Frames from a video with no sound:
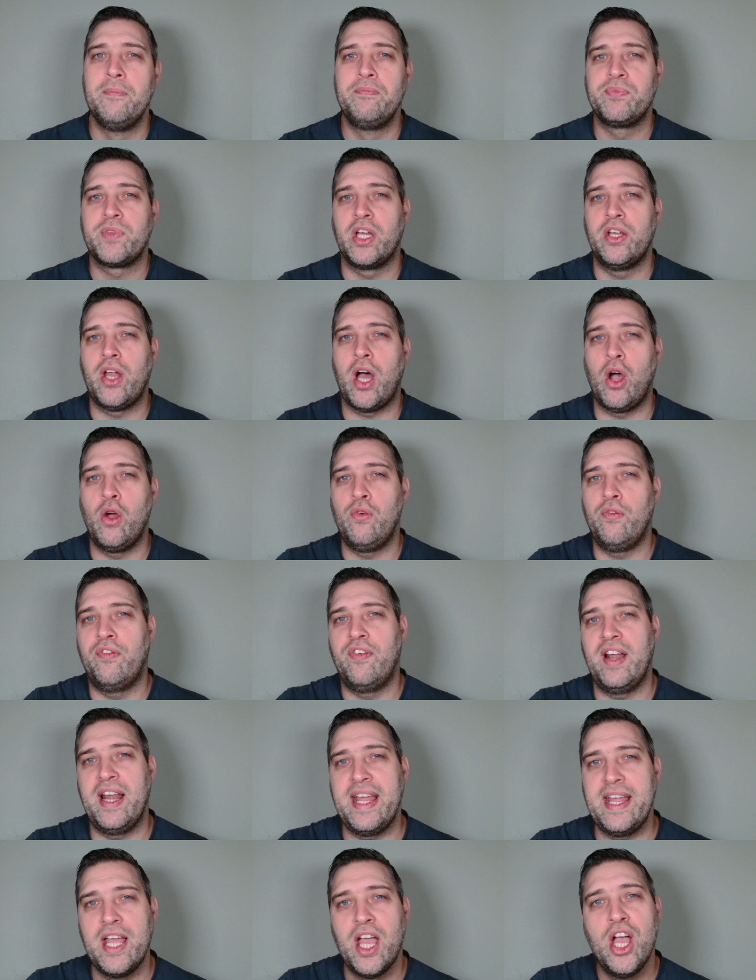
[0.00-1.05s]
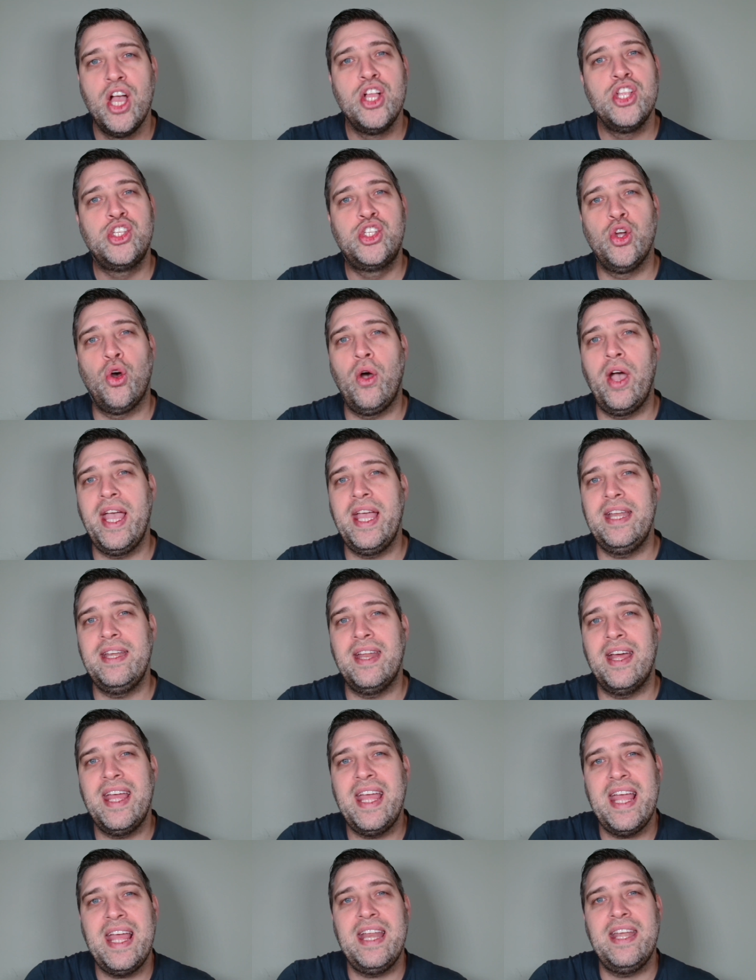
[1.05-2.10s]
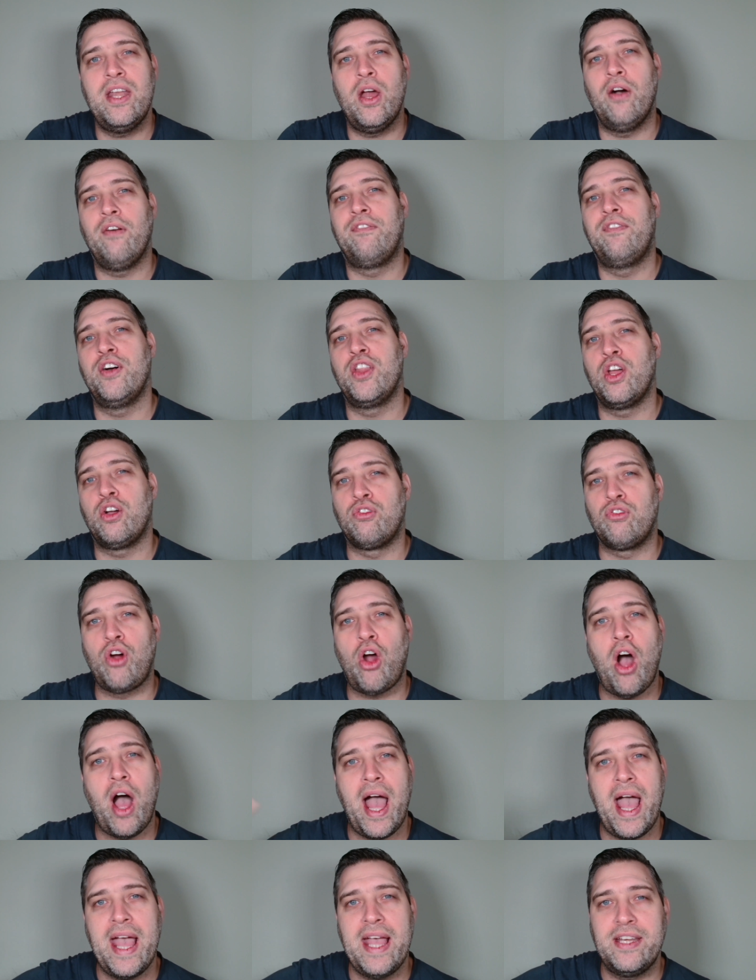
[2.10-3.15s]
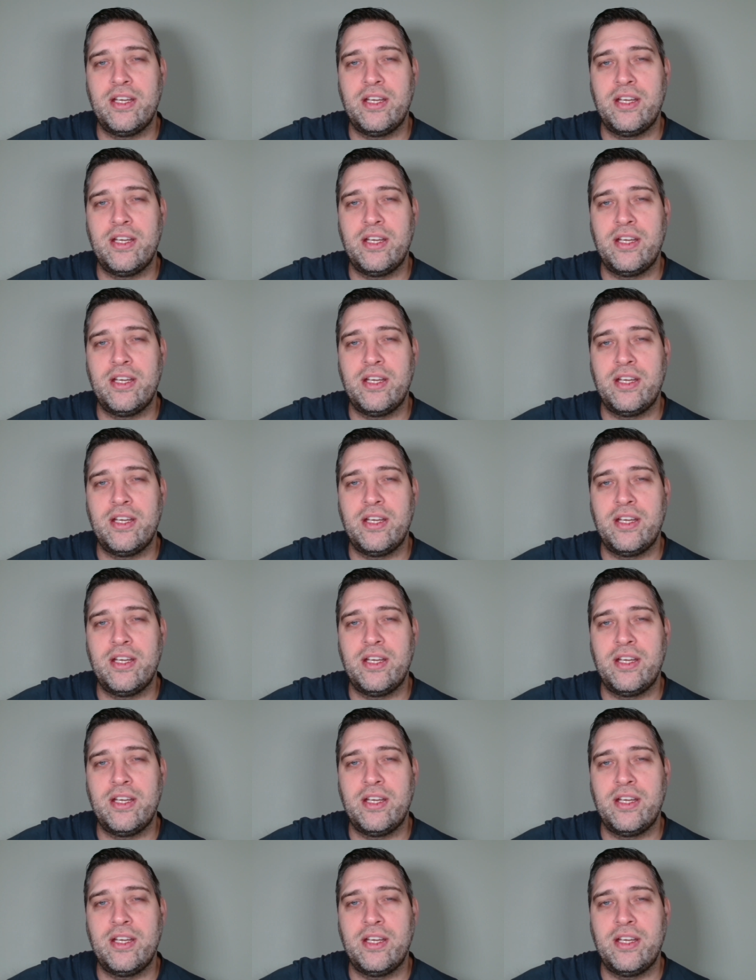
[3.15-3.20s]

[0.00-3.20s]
and hopefully join in for the ride,